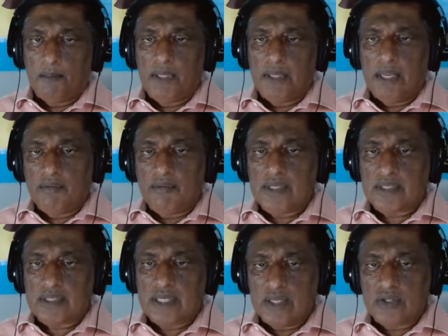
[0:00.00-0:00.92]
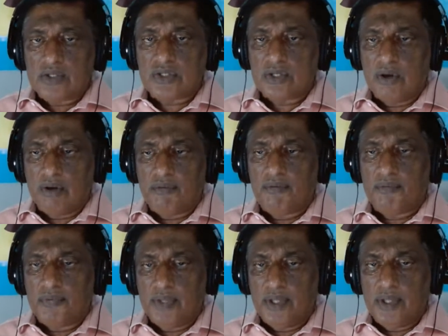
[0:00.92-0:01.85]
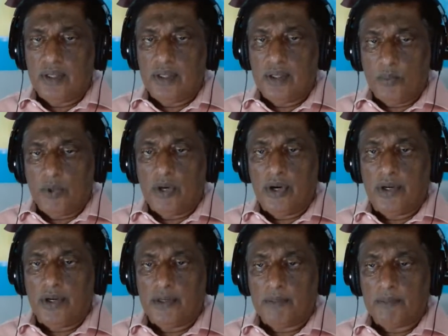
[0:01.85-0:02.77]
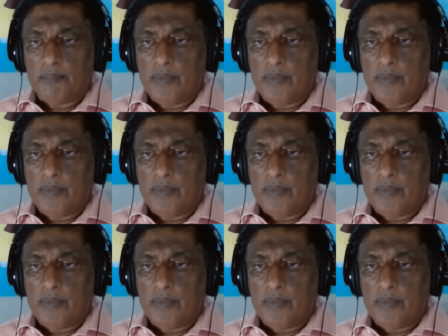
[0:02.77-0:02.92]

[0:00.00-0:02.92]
in every sense of the word,